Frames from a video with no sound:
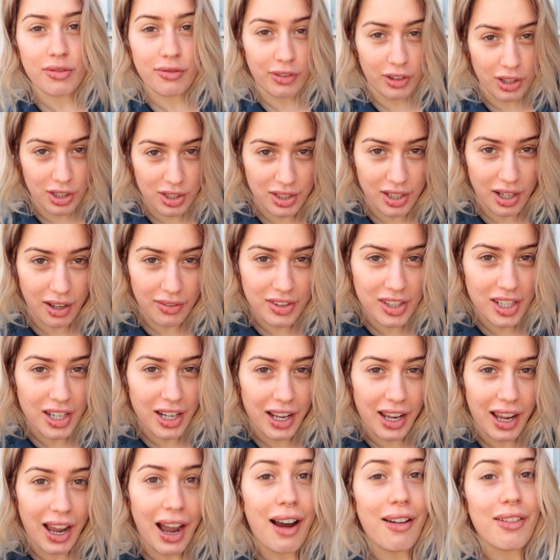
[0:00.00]
First off
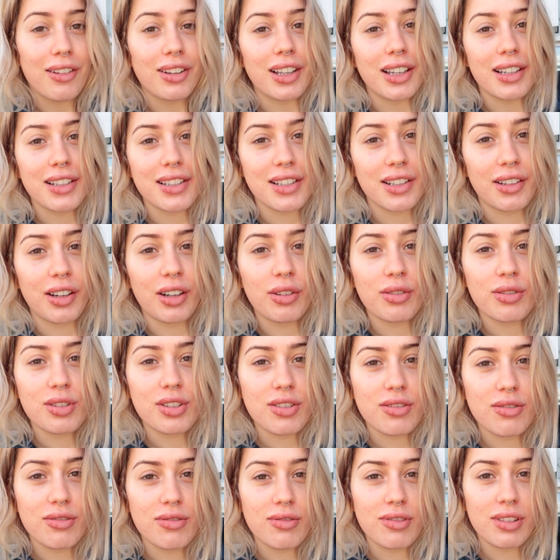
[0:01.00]
today, I would like to go
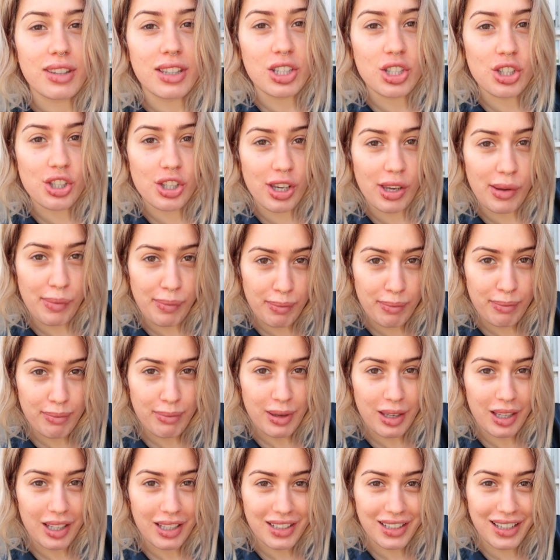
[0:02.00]
to the gym
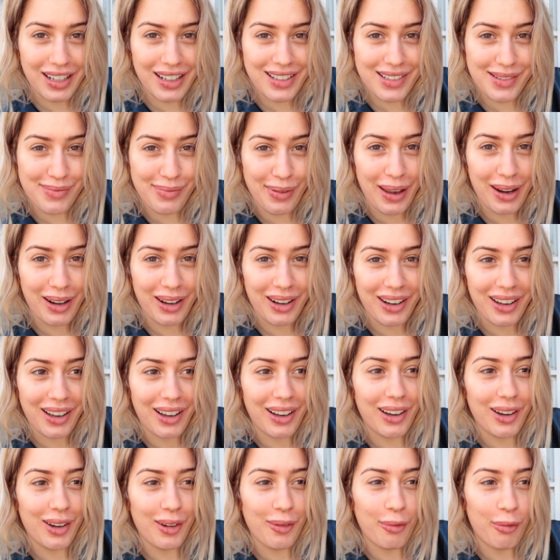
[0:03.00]
because it has been
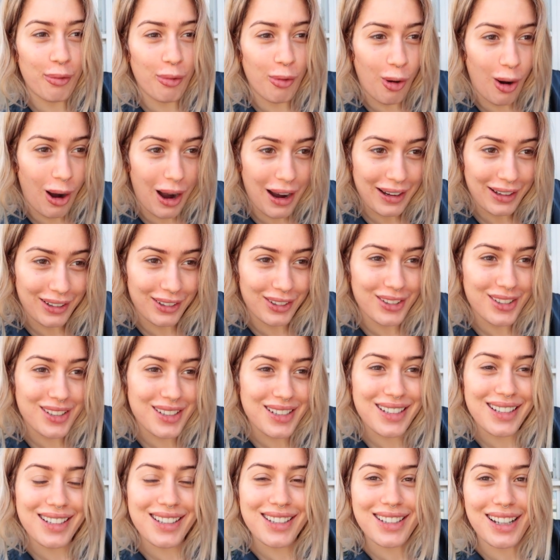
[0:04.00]
a while
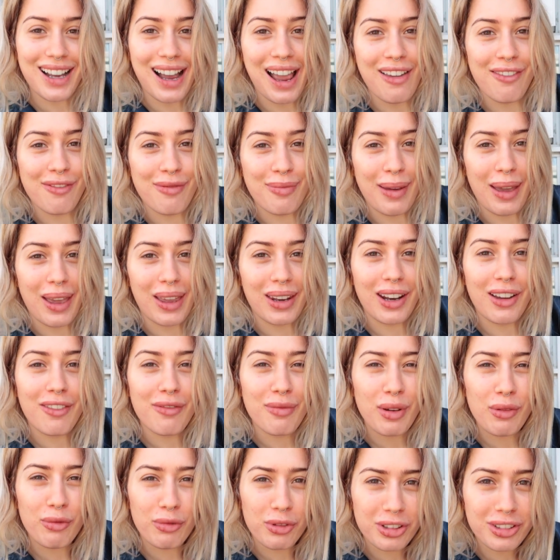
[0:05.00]
since I've been.
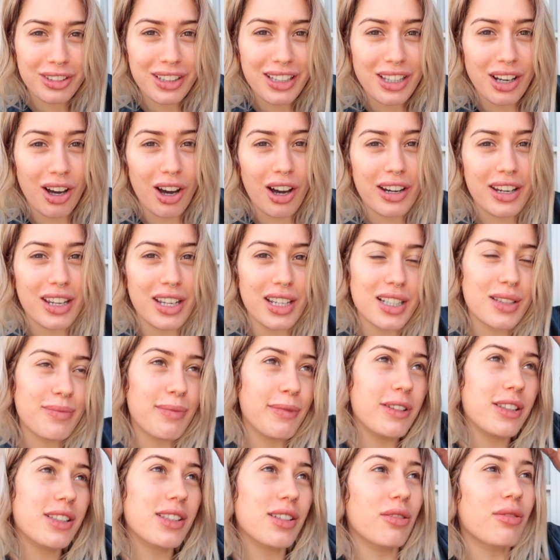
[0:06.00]
I've been really naughty. It's
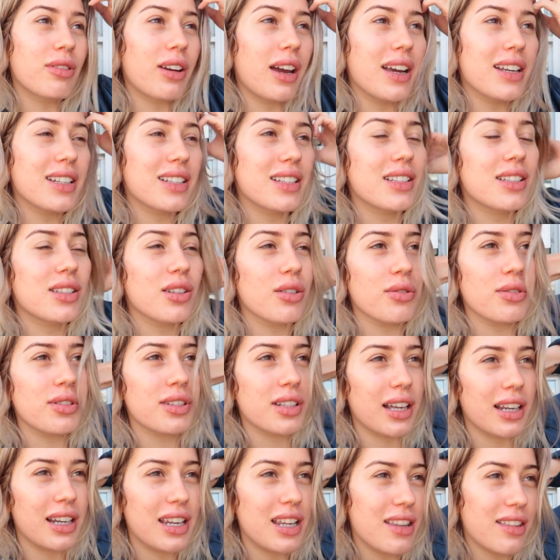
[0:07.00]
been so nice and so
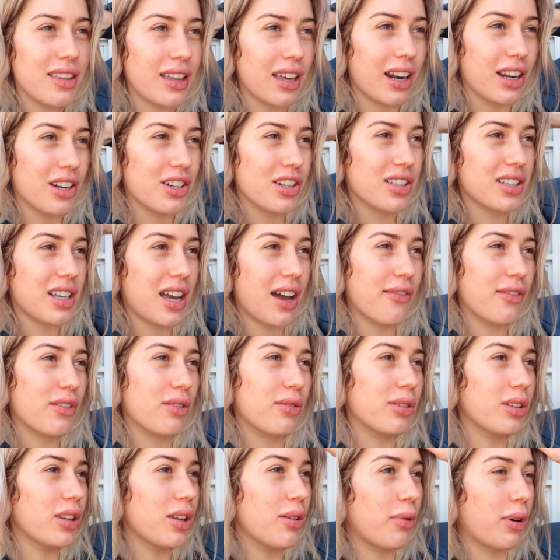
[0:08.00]
sunny that I just
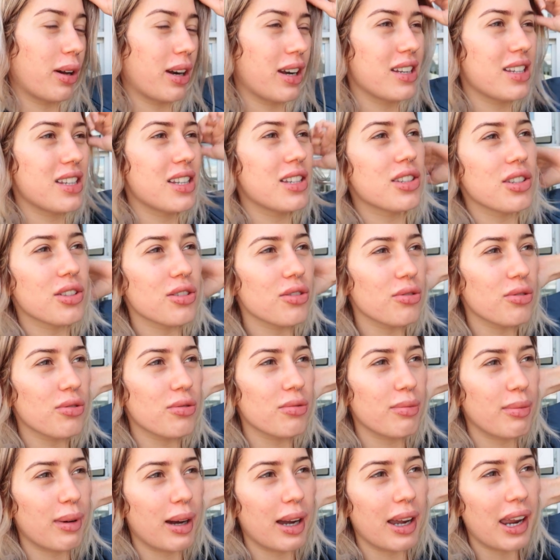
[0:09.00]
haven't really wanted to do
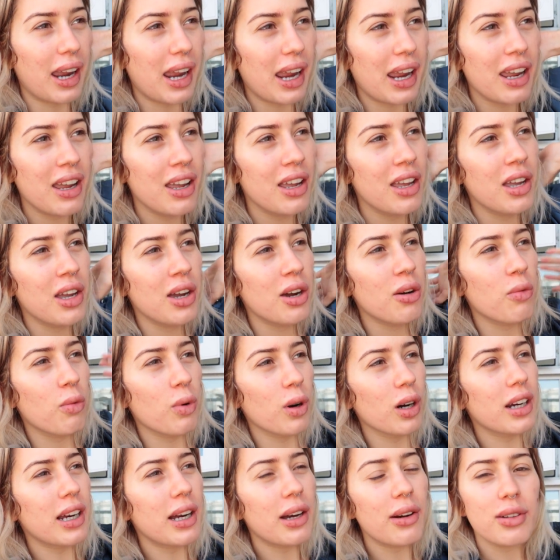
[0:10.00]
my
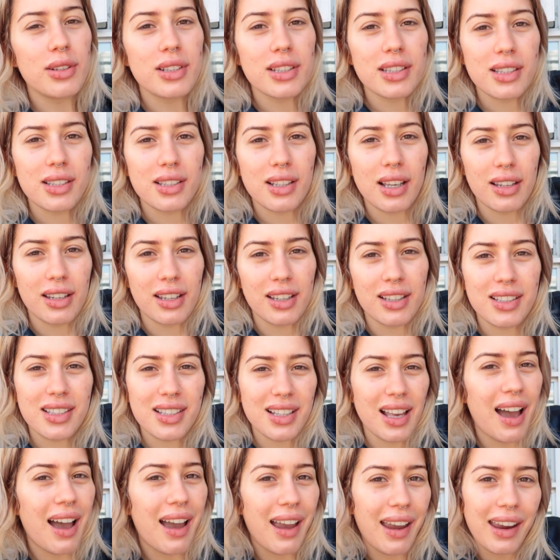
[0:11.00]
workouts
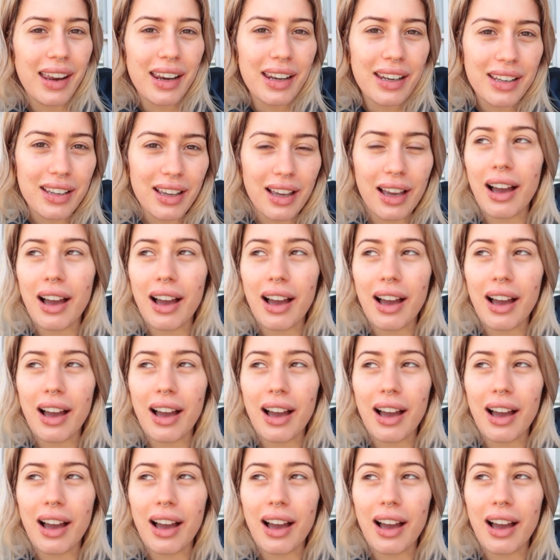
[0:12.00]
inside.